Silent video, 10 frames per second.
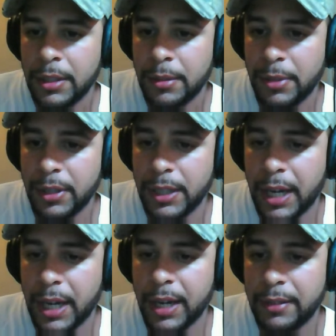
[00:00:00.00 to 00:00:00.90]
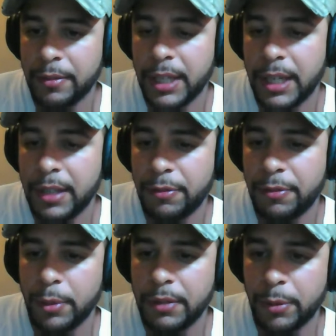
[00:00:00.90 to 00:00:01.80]
But 9, 380,
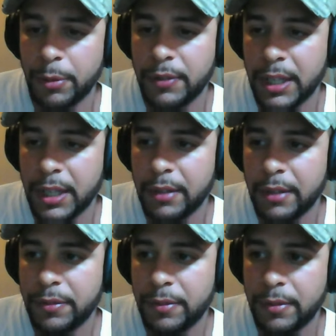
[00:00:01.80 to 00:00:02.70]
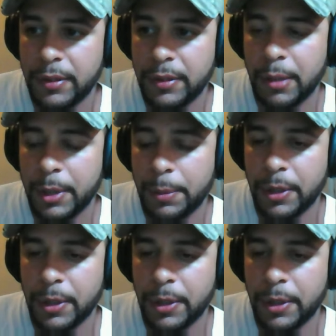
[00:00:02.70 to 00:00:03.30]
40, 45. They're coming up